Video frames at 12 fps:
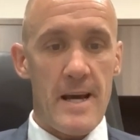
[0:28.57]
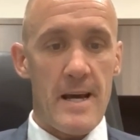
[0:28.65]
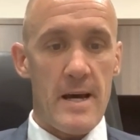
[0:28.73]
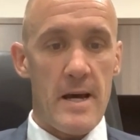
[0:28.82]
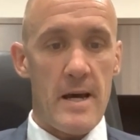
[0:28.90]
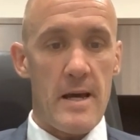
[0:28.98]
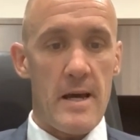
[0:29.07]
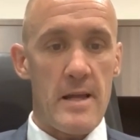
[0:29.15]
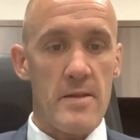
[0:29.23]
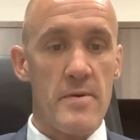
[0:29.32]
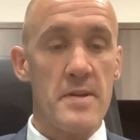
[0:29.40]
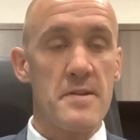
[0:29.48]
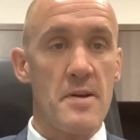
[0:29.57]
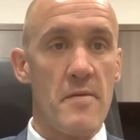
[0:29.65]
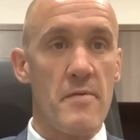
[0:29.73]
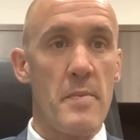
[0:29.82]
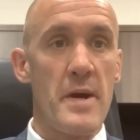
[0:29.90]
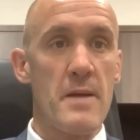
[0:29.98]
At the risk
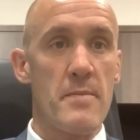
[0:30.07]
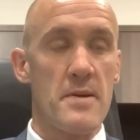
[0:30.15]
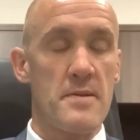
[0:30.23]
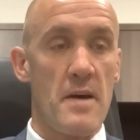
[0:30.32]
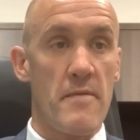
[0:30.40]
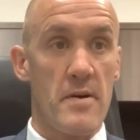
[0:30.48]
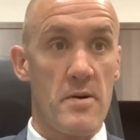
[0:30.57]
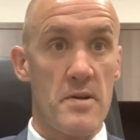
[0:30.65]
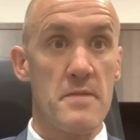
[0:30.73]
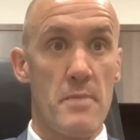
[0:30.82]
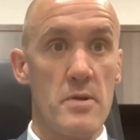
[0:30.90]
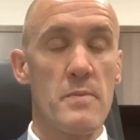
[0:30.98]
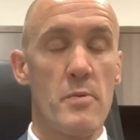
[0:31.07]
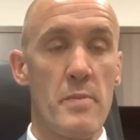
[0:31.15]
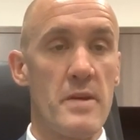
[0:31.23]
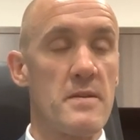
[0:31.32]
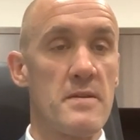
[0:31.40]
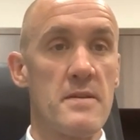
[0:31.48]
of repeating myself across multiple
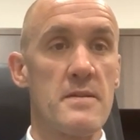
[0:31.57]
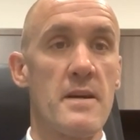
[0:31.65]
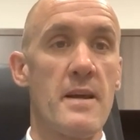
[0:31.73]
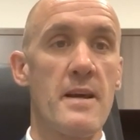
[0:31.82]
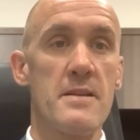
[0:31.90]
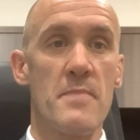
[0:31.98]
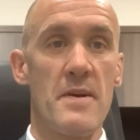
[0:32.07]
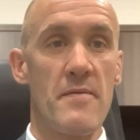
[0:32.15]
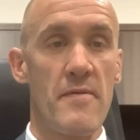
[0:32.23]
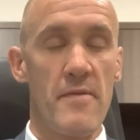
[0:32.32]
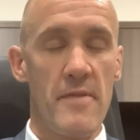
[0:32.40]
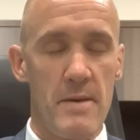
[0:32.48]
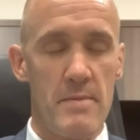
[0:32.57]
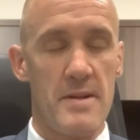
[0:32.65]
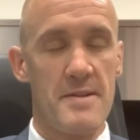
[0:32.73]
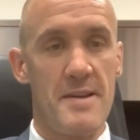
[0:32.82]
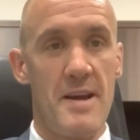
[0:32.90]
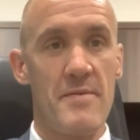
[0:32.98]
messages, it has been
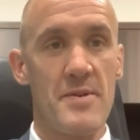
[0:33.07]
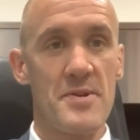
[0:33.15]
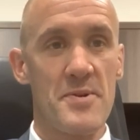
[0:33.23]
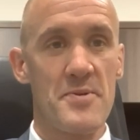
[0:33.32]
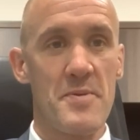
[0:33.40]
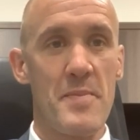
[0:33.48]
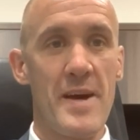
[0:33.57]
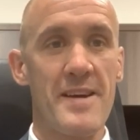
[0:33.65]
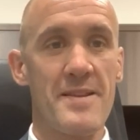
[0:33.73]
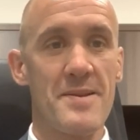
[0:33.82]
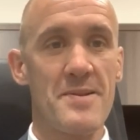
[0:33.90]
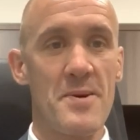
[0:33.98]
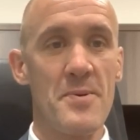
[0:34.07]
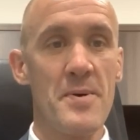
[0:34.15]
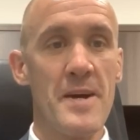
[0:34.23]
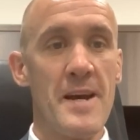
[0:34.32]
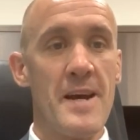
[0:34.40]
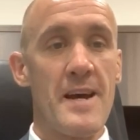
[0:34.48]
fabulous to have your children back in the
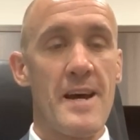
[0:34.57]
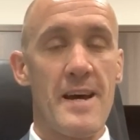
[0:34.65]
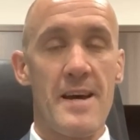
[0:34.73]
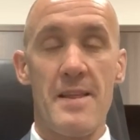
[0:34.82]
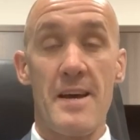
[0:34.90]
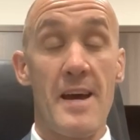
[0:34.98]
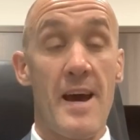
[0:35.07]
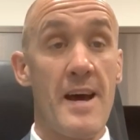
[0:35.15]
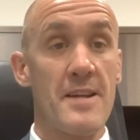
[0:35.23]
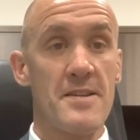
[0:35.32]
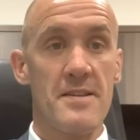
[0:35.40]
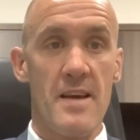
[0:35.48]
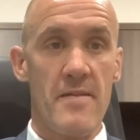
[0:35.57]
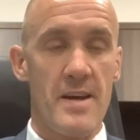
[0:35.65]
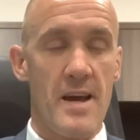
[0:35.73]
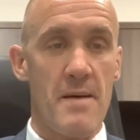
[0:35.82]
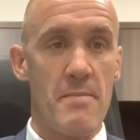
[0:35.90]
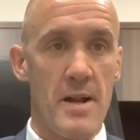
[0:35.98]
school. They are just
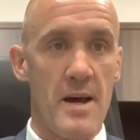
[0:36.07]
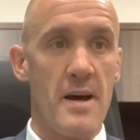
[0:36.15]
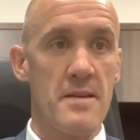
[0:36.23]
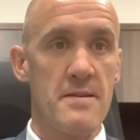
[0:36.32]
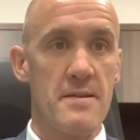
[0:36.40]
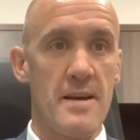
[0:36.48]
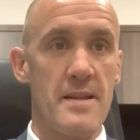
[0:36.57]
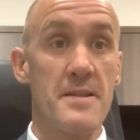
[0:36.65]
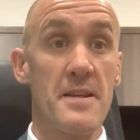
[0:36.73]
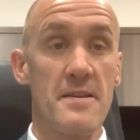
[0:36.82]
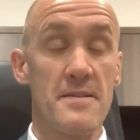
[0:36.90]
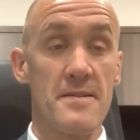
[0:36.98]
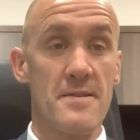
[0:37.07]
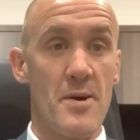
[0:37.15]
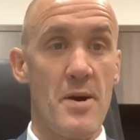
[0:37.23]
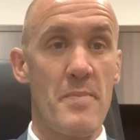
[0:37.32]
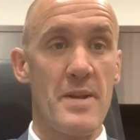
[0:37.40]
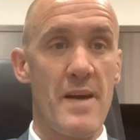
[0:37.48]
having a blast. The teachers are
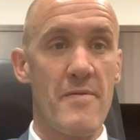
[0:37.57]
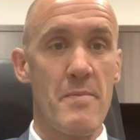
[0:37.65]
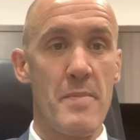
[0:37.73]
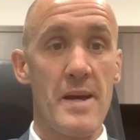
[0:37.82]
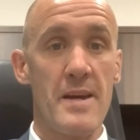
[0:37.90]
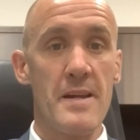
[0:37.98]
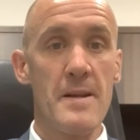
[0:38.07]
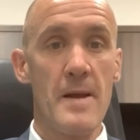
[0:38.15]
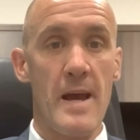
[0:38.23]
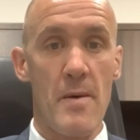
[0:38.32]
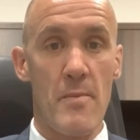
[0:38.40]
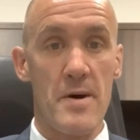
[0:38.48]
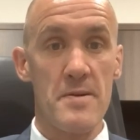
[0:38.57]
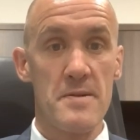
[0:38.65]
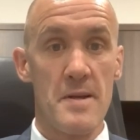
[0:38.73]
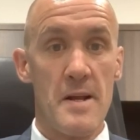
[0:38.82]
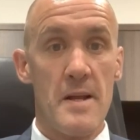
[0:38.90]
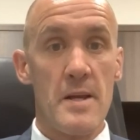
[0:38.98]
so happy to have them back in. And
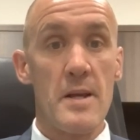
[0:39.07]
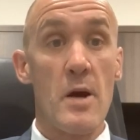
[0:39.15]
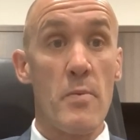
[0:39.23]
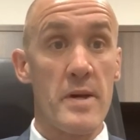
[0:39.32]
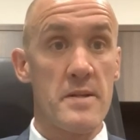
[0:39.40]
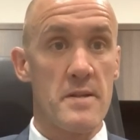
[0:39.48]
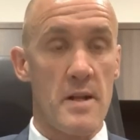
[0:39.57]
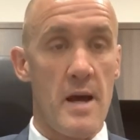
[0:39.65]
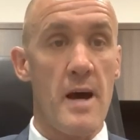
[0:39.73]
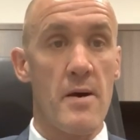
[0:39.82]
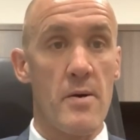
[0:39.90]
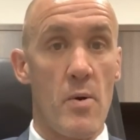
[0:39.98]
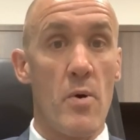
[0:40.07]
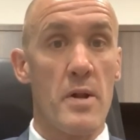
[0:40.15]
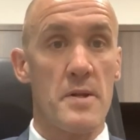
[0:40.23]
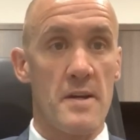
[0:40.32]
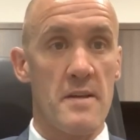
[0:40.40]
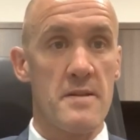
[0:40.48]
whilst you know we still are
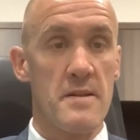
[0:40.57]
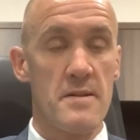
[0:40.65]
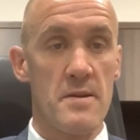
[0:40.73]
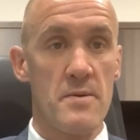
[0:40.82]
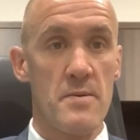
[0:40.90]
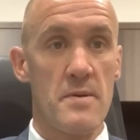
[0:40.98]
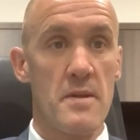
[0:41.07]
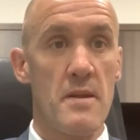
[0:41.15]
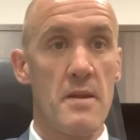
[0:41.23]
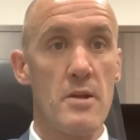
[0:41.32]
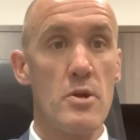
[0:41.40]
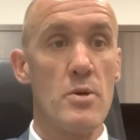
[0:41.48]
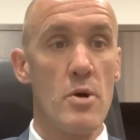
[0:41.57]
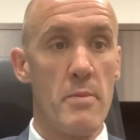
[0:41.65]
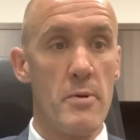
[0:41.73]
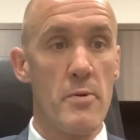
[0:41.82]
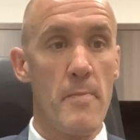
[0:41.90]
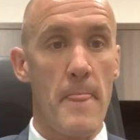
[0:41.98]
all adjusting to the new
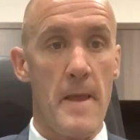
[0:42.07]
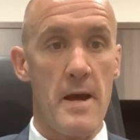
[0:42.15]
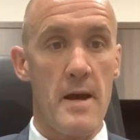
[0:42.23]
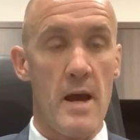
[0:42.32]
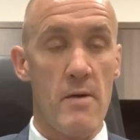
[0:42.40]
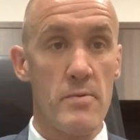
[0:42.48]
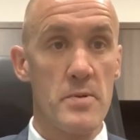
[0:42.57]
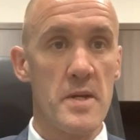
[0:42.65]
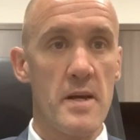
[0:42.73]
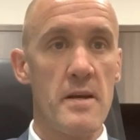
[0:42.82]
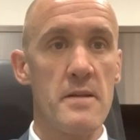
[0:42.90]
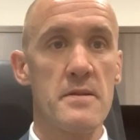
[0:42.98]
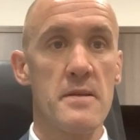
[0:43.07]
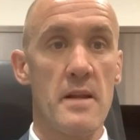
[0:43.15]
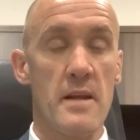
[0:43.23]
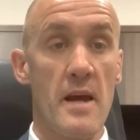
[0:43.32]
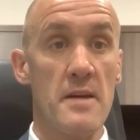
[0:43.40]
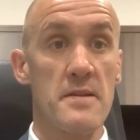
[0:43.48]
normal, our routines,
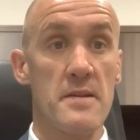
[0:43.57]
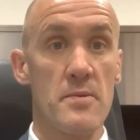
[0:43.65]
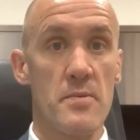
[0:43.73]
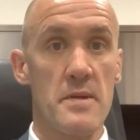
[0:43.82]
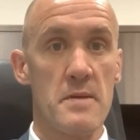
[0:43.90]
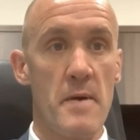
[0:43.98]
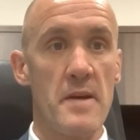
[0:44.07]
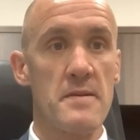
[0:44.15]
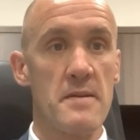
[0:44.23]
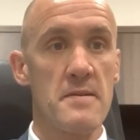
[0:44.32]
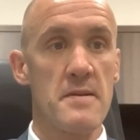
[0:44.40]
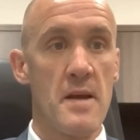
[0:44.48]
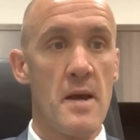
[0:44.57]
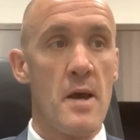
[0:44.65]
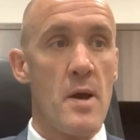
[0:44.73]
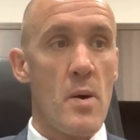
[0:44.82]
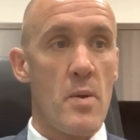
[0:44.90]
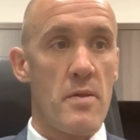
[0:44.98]
getting access to all the spaces,
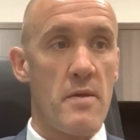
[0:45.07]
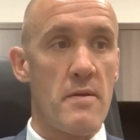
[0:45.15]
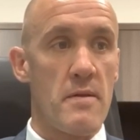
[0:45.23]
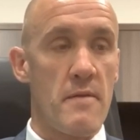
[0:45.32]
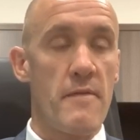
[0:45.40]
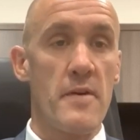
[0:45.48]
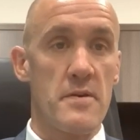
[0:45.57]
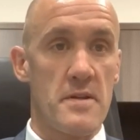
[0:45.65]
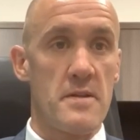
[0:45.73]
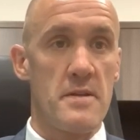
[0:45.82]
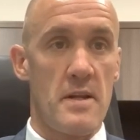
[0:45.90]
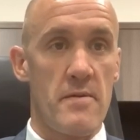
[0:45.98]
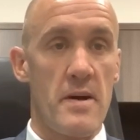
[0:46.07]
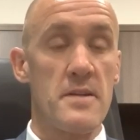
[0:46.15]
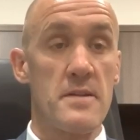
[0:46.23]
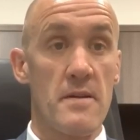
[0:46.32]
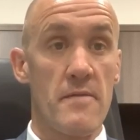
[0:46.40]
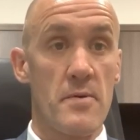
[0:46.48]
the first
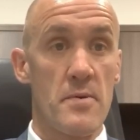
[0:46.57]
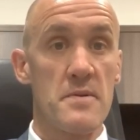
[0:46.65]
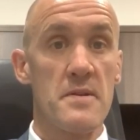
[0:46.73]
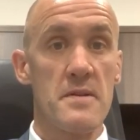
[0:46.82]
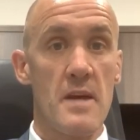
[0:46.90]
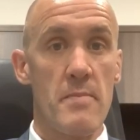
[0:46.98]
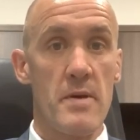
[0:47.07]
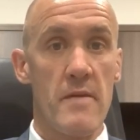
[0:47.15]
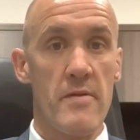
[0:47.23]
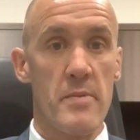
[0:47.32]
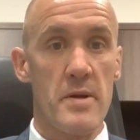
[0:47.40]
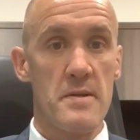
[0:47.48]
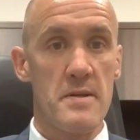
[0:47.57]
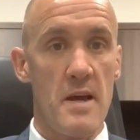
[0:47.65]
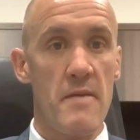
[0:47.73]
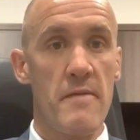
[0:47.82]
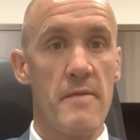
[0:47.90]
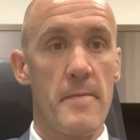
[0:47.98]
consideration, of course, is keeping everybody
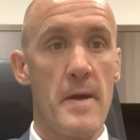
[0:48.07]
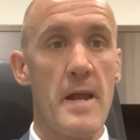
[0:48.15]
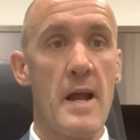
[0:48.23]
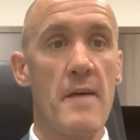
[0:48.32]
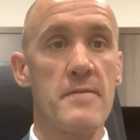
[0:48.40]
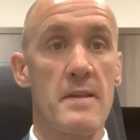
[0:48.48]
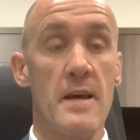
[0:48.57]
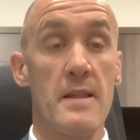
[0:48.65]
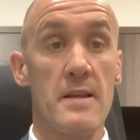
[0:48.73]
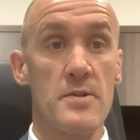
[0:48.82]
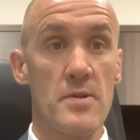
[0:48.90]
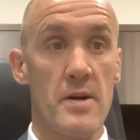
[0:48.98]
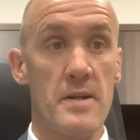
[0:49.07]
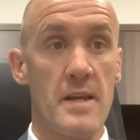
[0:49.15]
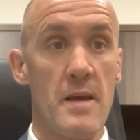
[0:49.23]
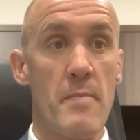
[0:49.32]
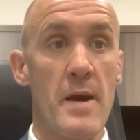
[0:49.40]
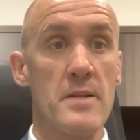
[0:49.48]
safe. And after that, then trying to
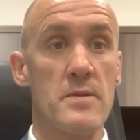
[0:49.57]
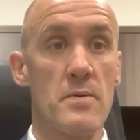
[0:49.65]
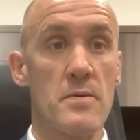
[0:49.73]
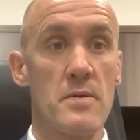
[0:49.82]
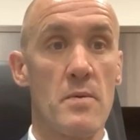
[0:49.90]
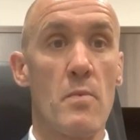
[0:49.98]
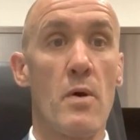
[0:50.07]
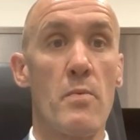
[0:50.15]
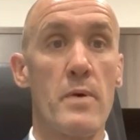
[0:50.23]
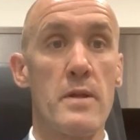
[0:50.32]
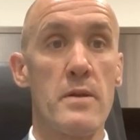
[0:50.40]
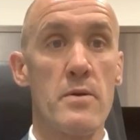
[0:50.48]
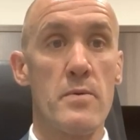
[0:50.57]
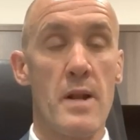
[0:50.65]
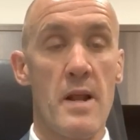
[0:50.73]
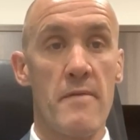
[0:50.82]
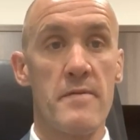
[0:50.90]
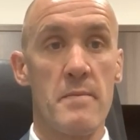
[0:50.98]
get back to what we knew
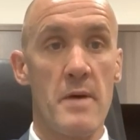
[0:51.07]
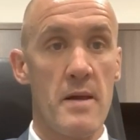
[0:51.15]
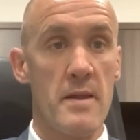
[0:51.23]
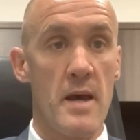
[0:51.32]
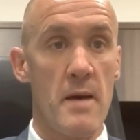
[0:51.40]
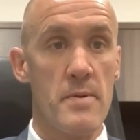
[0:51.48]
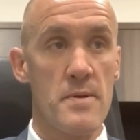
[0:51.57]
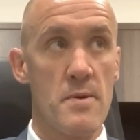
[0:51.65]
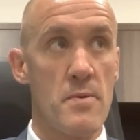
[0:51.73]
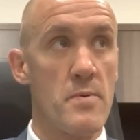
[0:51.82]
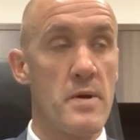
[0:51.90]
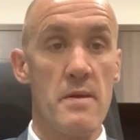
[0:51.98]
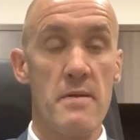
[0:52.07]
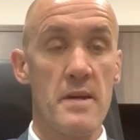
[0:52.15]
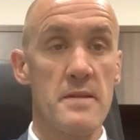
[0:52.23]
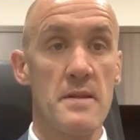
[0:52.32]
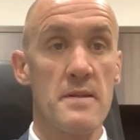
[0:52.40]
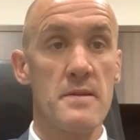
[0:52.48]
and loved about the Arbor School and the
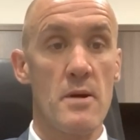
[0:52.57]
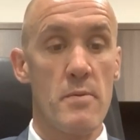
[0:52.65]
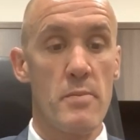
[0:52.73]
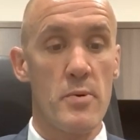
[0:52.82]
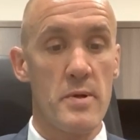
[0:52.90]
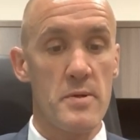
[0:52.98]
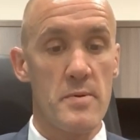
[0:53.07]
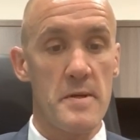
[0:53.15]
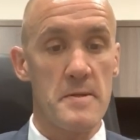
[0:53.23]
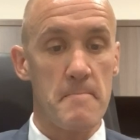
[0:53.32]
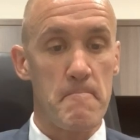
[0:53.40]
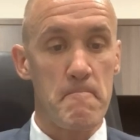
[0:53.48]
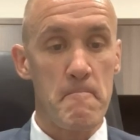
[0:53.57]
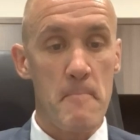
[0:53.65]
things that are so important to us.